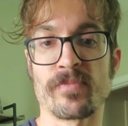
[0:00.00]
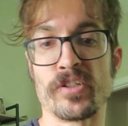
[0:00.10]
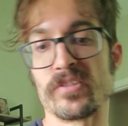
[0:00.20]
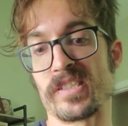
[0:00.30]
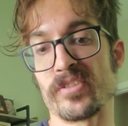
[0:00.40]

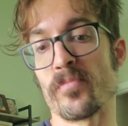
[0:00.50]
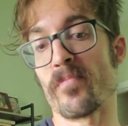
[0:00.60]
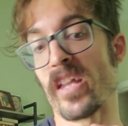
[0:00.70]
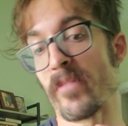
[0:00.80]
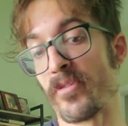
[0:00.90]
You can still
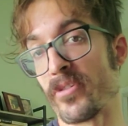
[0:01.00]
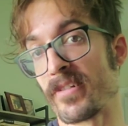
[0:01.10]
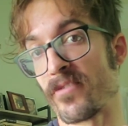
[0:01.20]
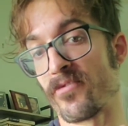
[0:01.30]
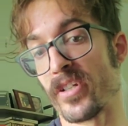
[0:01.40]
maybe
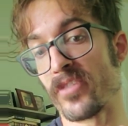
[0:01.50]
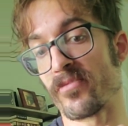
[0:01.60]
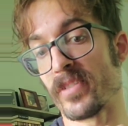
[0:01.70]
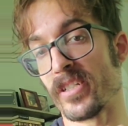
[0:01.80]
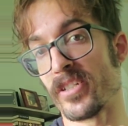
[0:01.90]
reach a finger
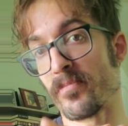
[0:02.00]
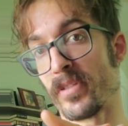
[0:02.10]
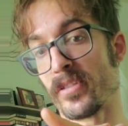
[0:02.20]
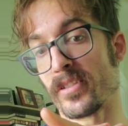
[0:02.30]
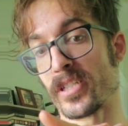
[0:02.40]
from here and
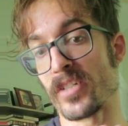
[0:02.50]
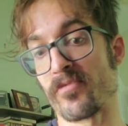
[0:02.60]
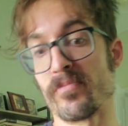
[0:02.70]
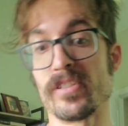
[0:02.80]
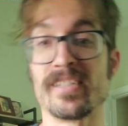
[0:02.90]
peel it
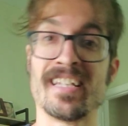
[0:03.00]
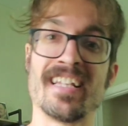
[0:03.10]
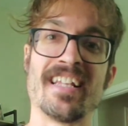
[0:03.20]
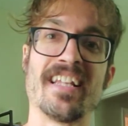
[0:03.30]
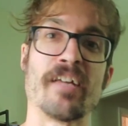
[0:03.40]
off, but
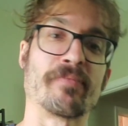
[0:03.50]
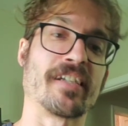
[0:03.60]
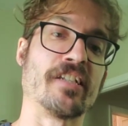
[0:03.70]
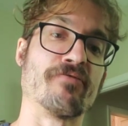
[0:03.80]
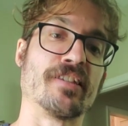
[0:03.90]
I'm
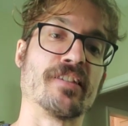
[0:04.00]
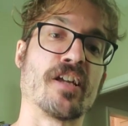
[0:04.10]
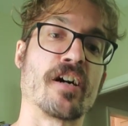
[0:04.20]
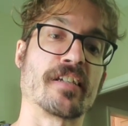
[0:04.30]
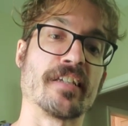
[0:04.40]
kind of
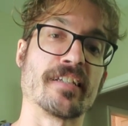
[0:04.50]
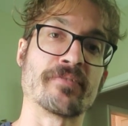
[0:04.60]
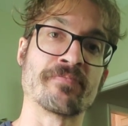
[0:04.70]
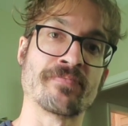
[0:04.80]
locking